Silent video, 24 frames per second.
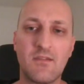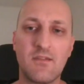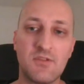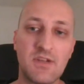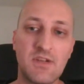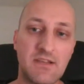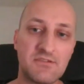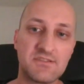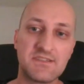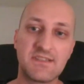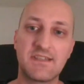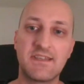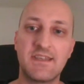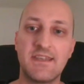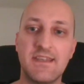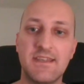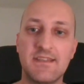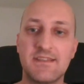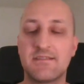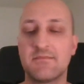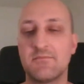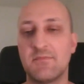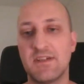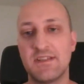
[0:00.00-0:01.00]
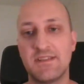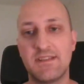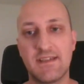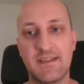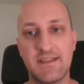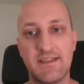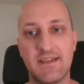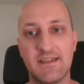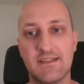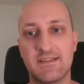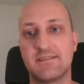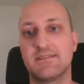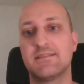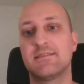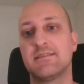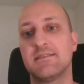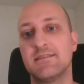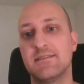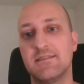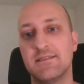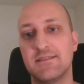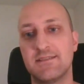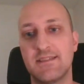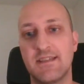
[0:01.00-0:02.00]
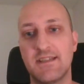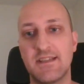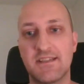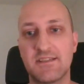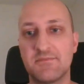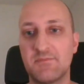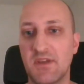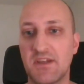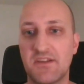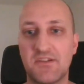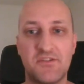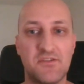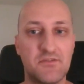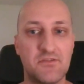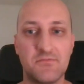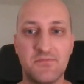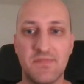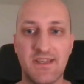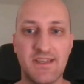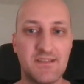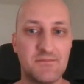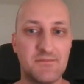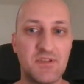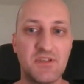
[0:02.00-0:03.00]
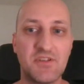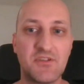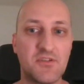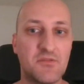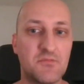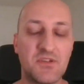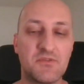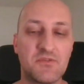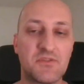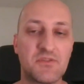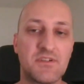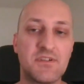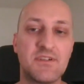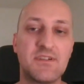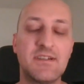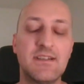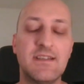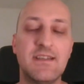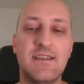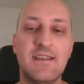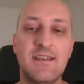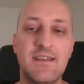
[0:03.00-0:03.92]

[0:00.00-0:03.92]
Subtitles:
I was a kid, my dad had a ZX Spectrum 8-bit computer,